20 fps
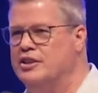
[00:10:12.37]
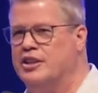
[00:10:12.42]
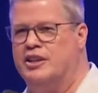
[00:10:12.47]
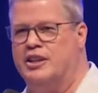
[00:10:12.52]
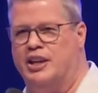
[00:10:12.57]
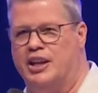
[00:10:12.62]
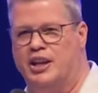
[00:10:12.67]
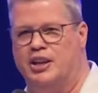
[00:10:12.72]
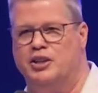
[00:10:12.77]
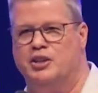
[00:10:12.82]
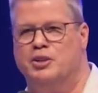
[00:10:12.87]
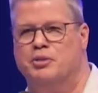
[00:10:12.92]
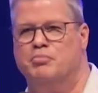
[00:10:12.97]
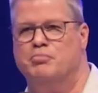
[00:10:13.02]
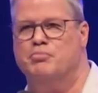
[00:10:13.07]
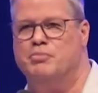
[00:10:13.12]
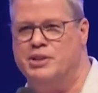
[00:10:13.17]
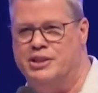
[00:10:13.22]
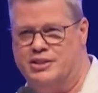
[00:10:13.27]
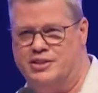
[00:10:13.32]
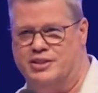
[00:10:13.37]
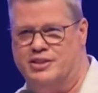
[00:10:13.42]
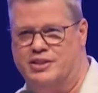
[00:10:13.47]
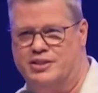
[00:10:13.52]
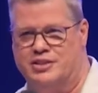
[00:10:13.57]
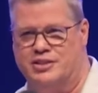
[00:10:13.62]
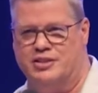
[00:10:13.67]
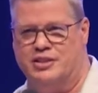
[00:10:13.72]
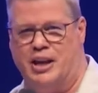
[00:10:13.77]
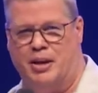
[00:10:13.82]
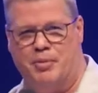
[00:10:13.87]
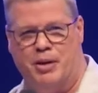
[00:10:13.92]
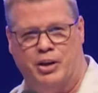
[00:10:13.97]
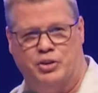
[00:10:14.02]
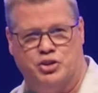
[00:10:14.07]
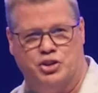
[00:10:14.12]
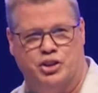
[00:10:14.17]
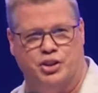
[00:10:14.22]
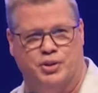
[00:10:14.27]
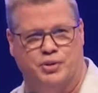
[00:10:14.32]
the kingdom business. How
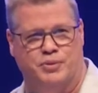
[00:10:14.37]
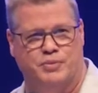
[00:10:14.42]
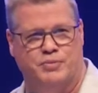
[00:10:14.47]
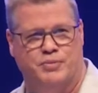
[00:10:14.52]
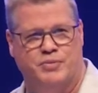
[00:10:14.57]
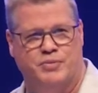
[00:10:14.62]
about you?